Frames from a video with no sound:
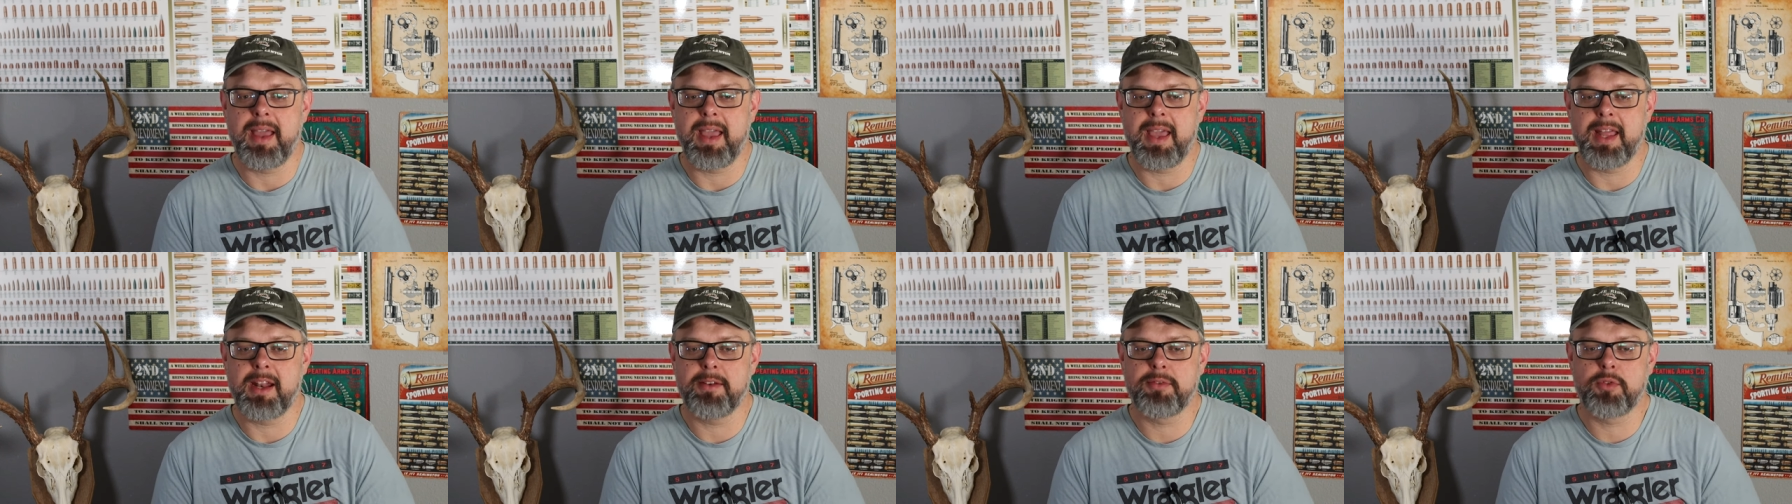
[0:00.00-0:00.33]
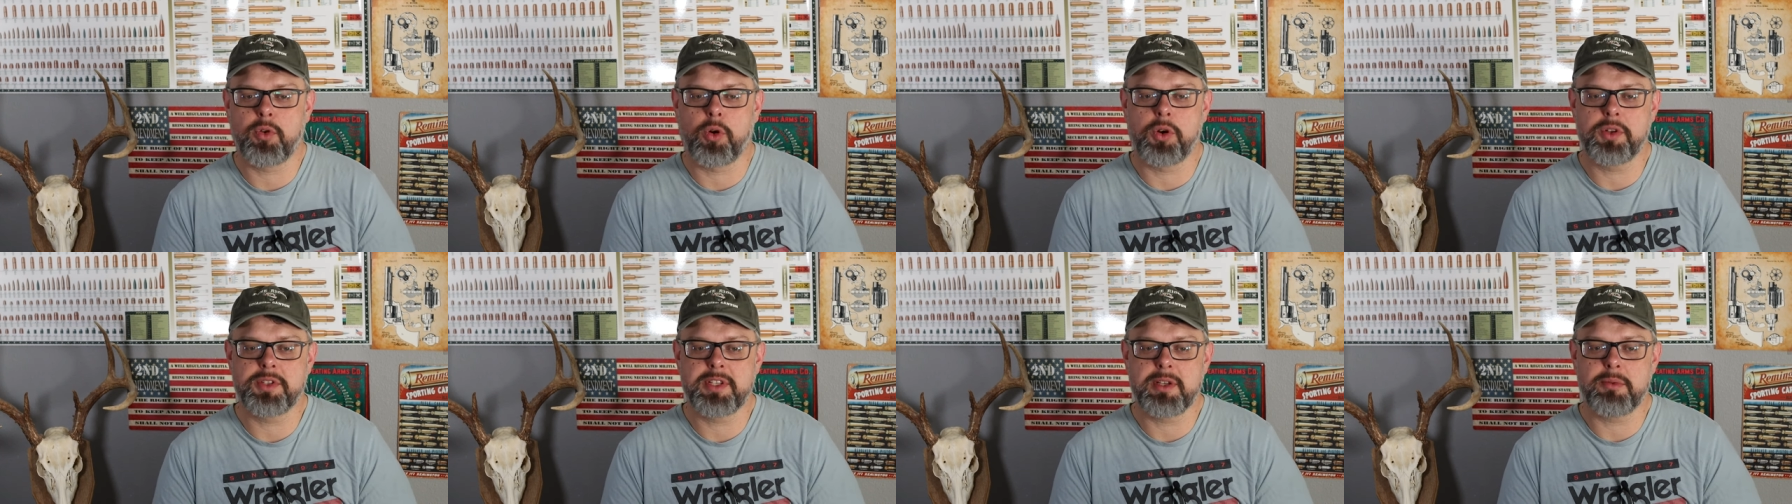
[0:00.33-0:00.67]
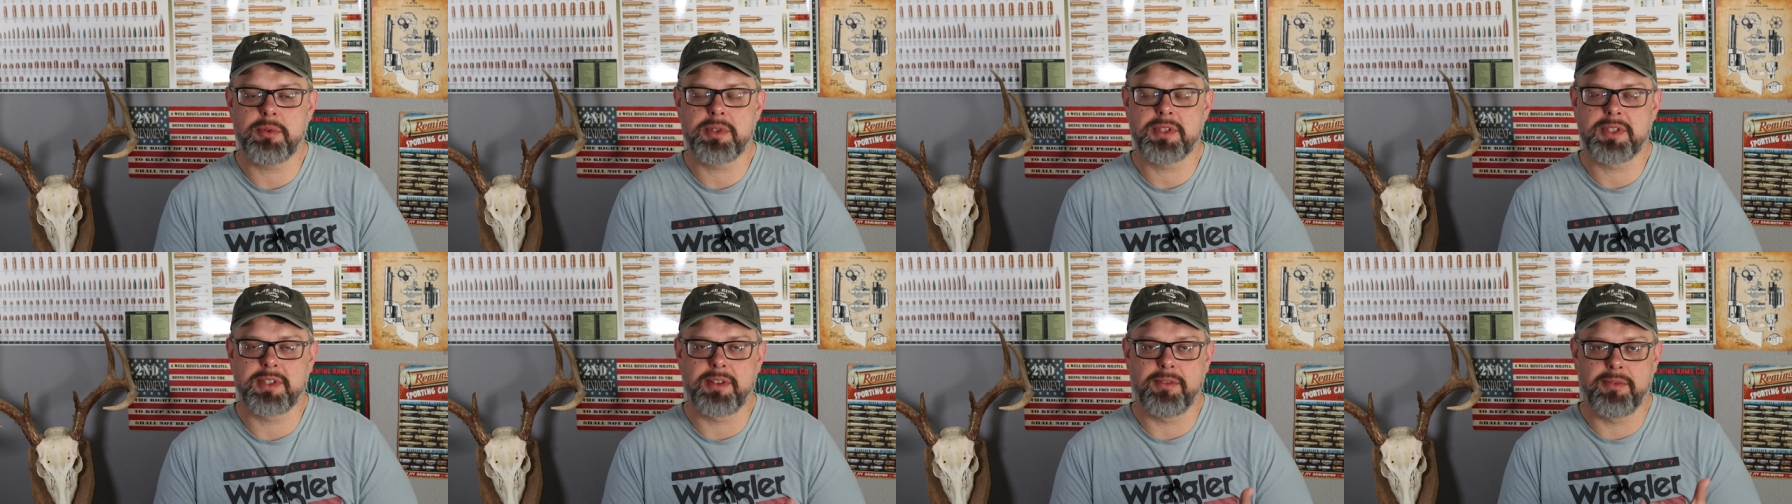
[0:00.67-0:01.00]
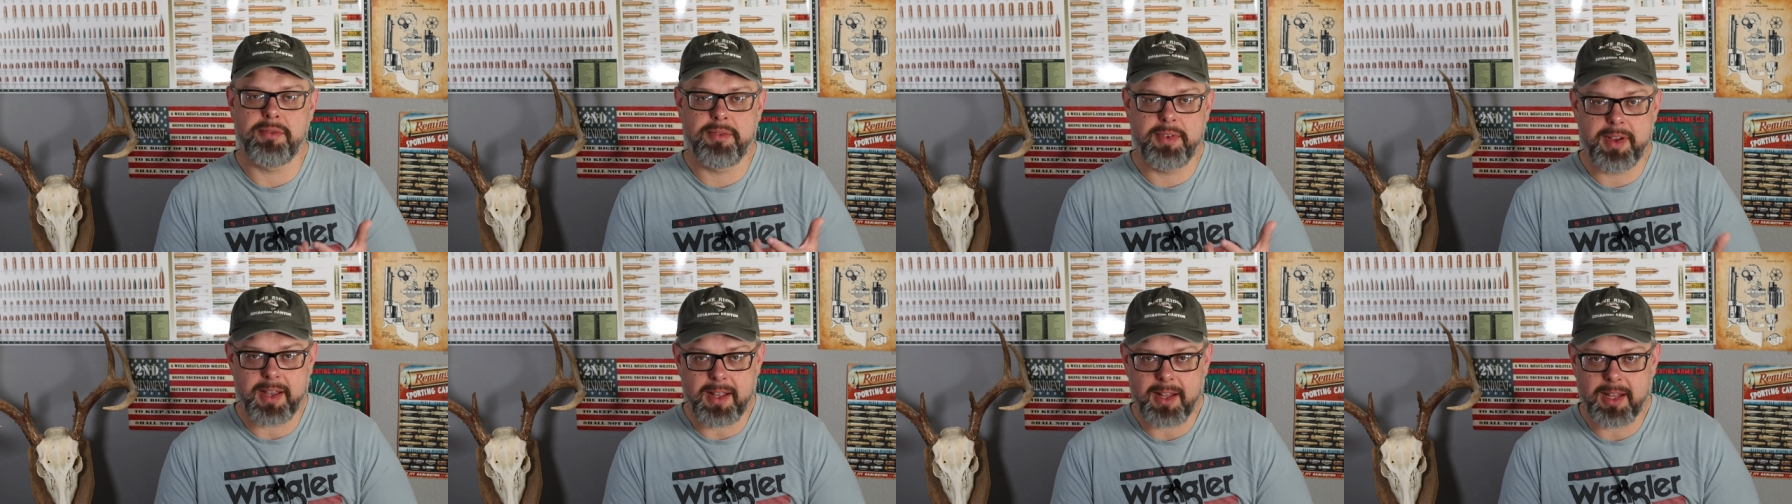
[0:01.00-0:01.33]
And of course, it was
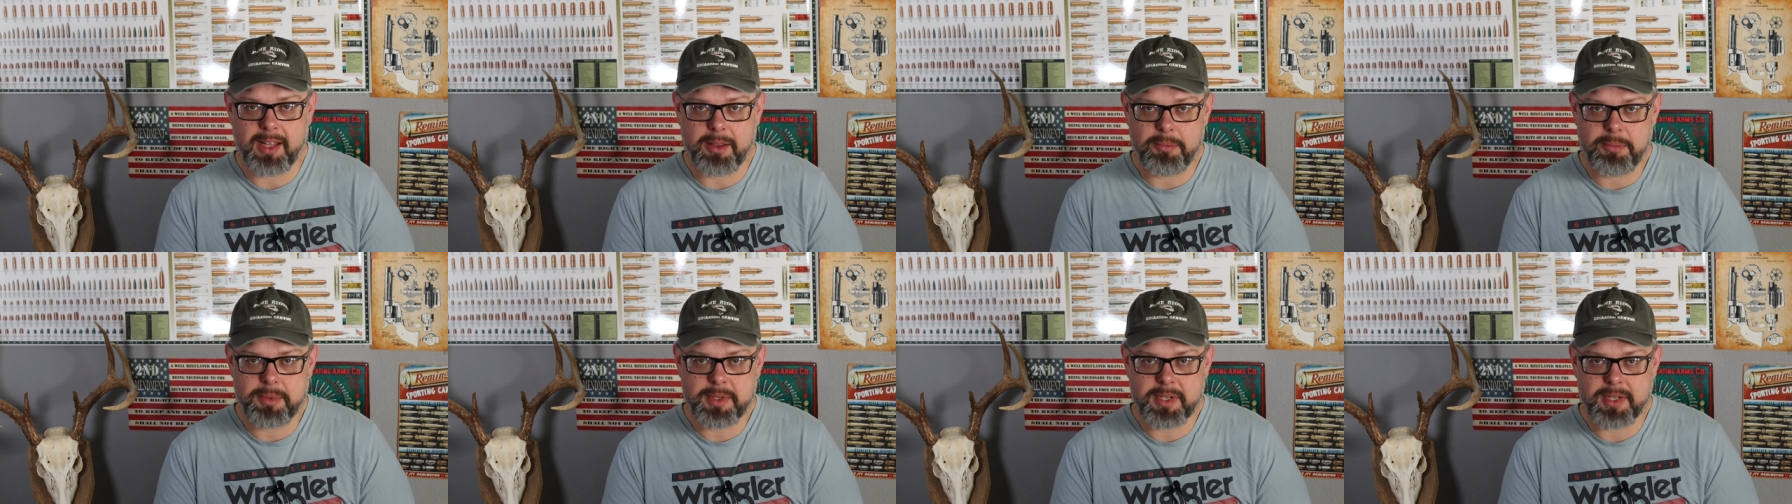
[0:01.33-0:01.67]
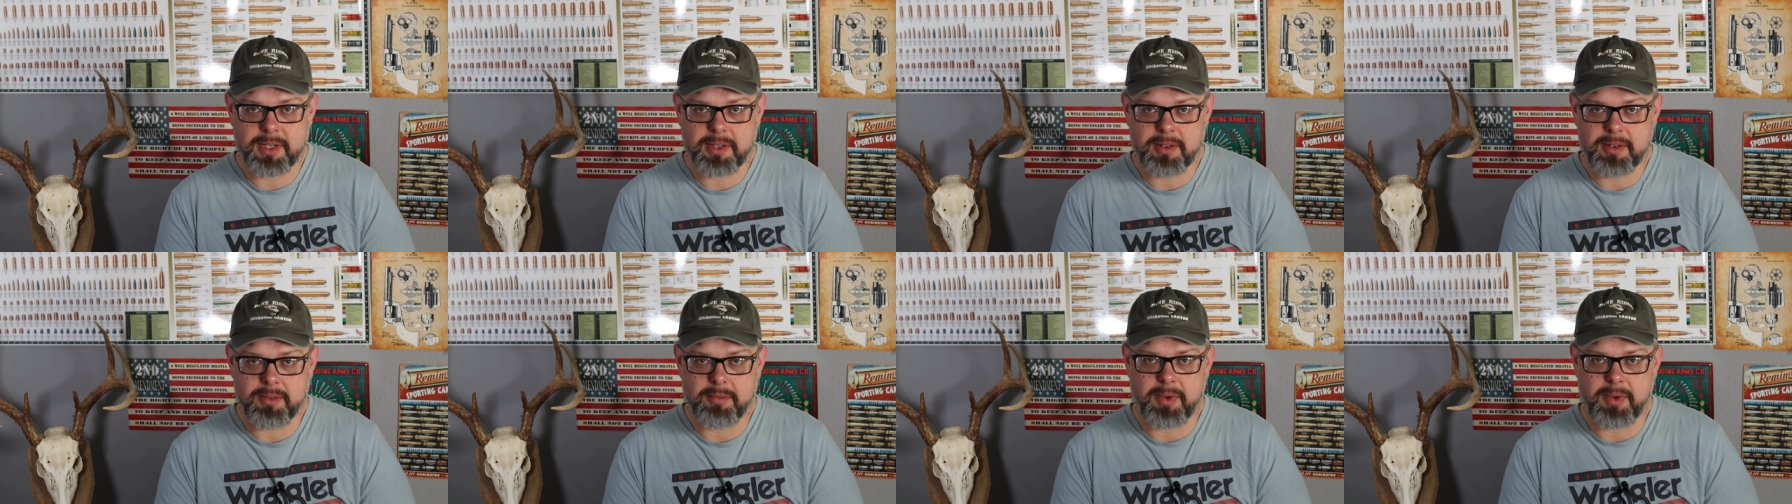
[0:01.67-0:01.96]
developed